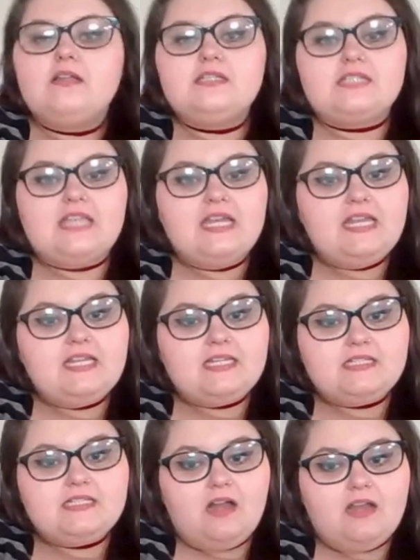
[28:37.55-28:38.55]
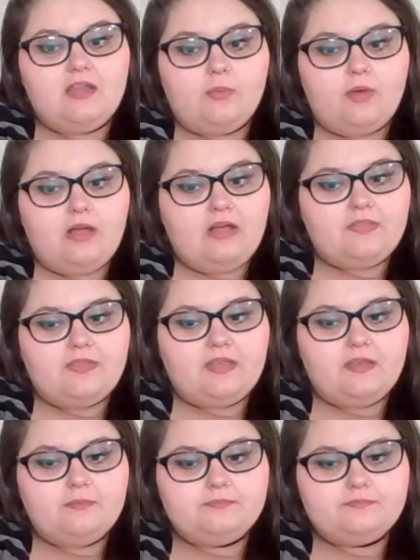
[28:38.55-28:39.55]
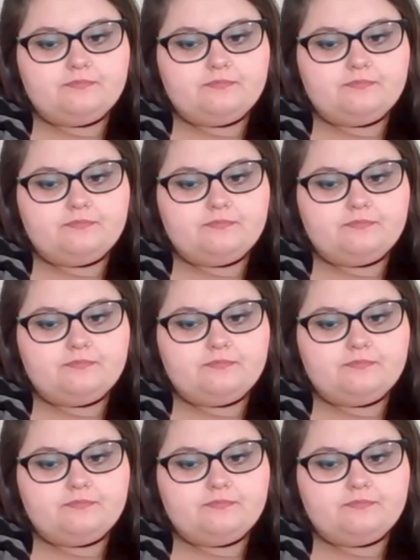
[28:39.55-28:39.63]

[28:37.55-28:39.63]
skinny does not equal healthy.